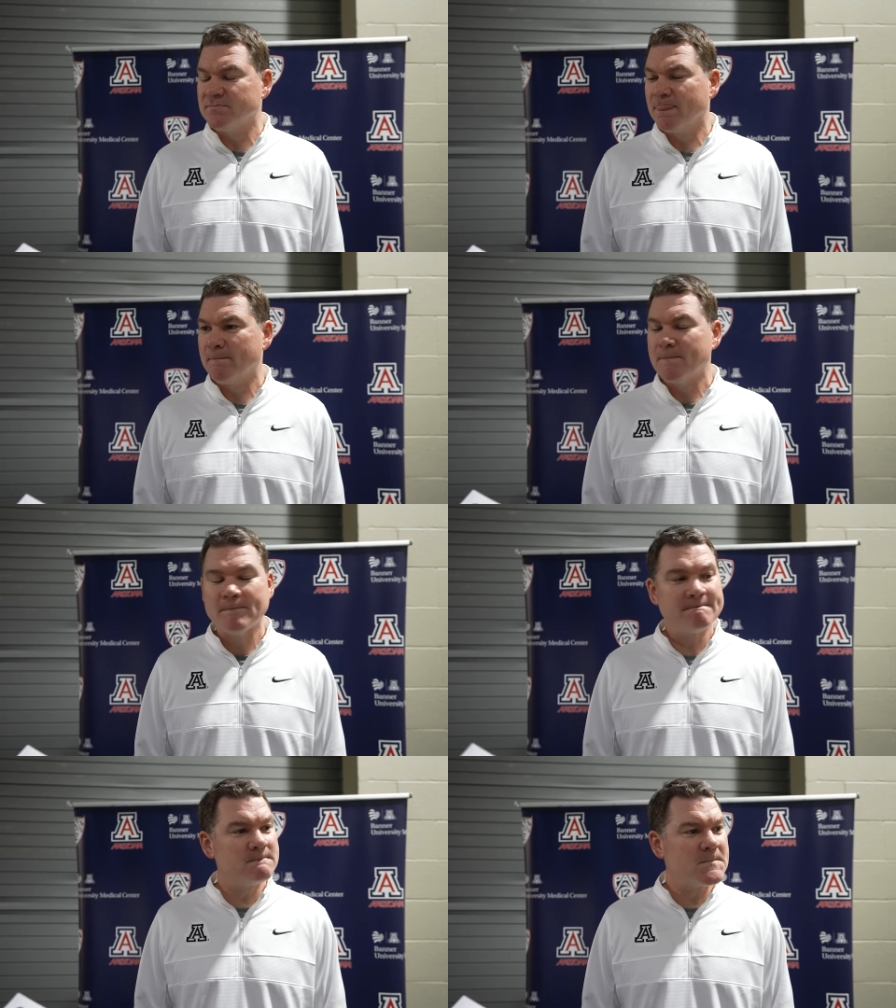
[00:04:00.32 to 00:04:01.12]
Yeah, what,
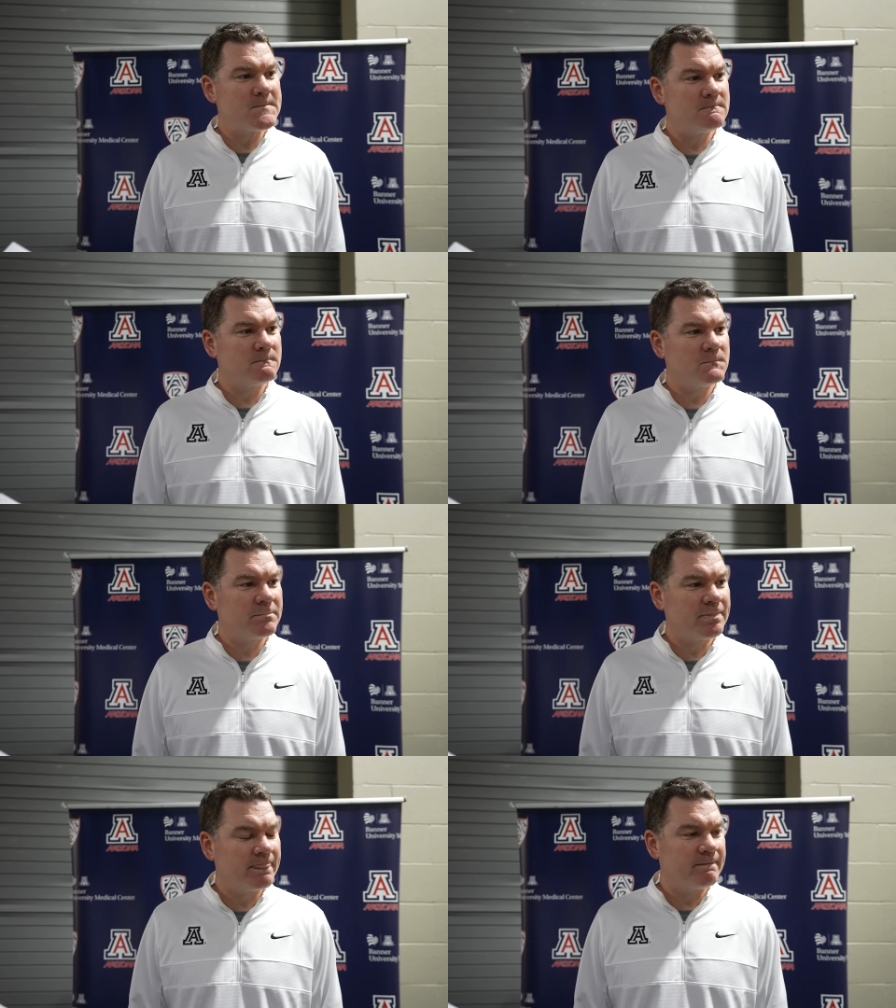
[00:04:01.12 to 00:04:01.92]
what's he like
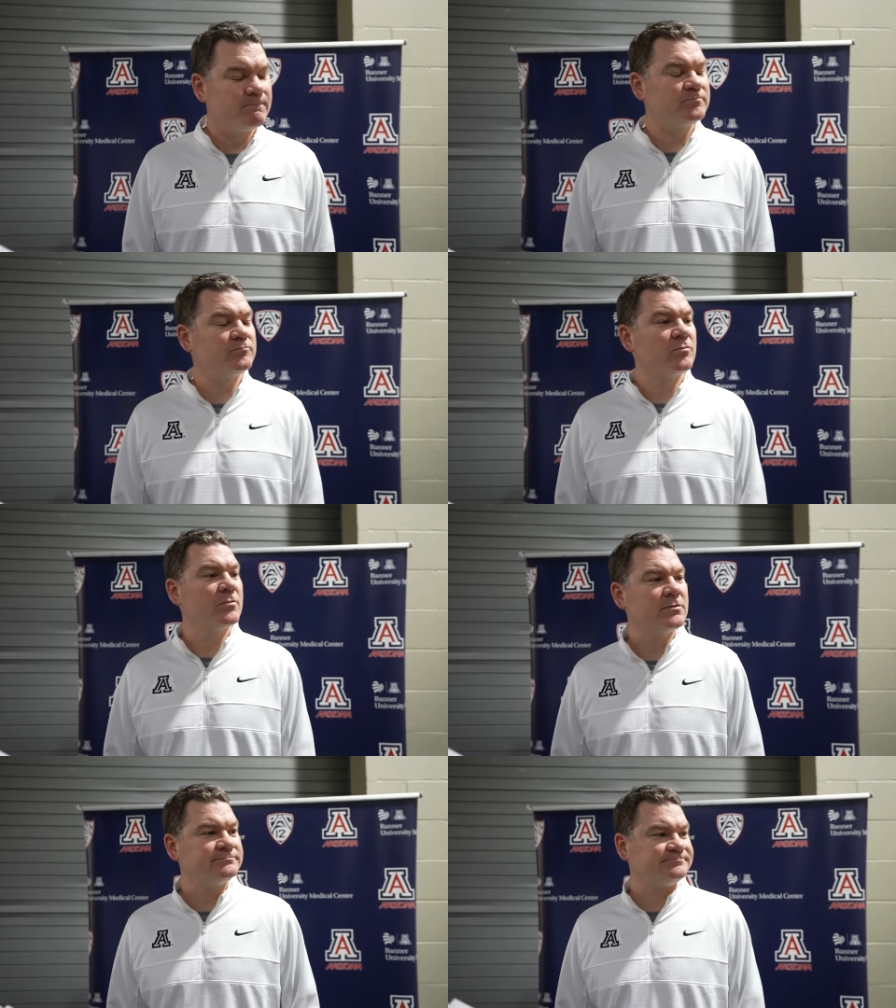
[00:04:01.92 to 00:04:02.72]
when, when he has
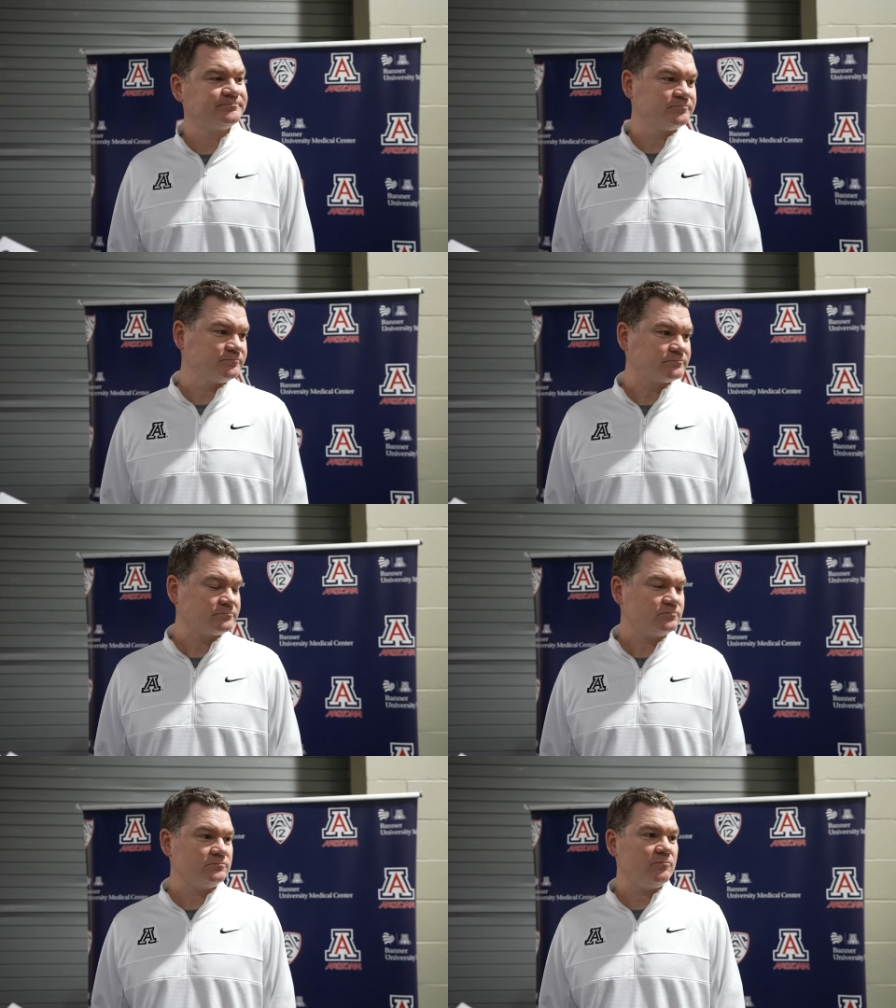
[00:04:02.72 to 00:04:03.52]
when he has a little
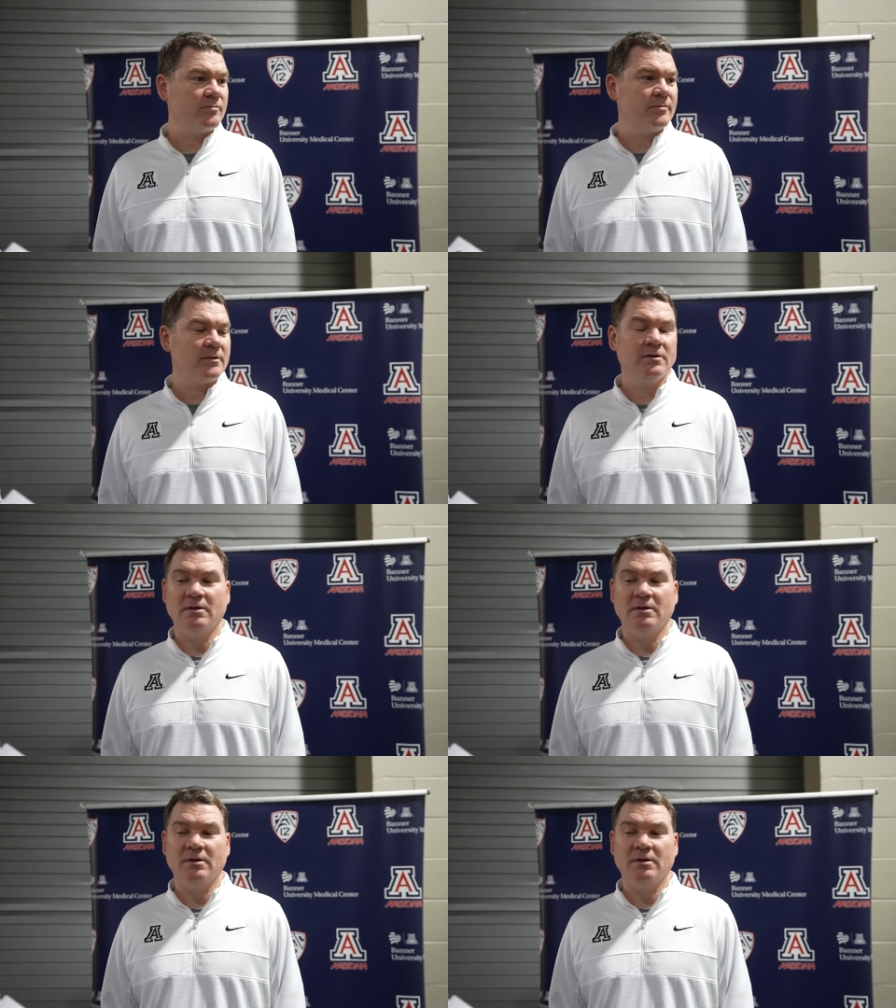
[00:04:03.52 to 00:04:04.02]
something like that?